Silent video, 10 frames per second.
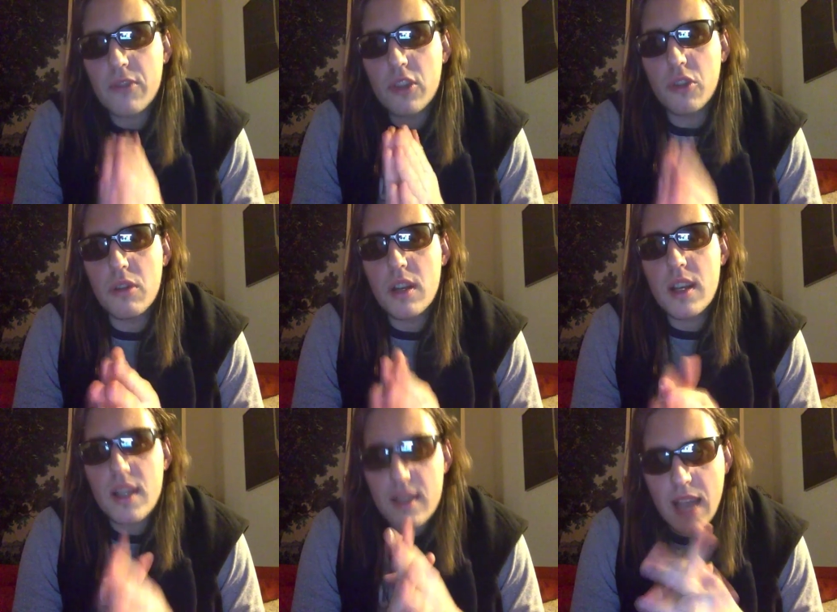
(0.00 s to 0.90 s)
to
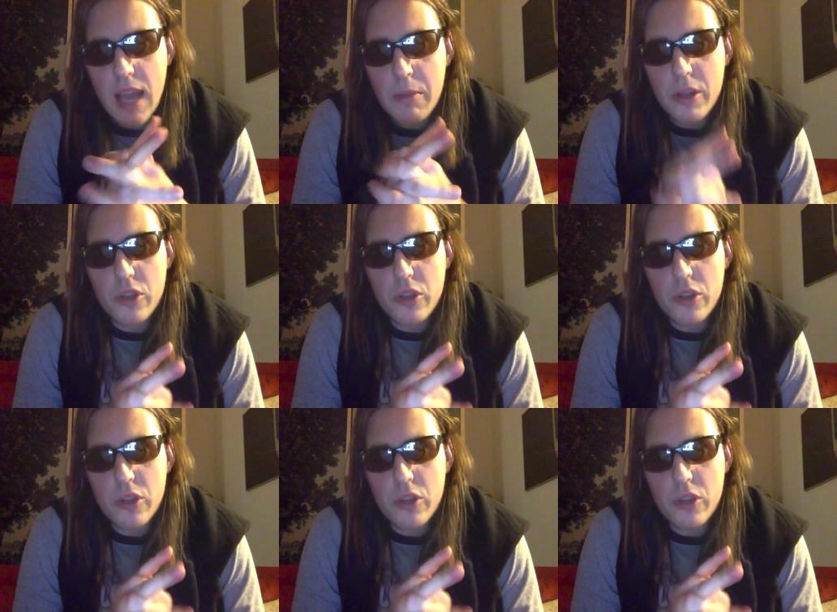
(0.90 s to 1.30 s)
Saiba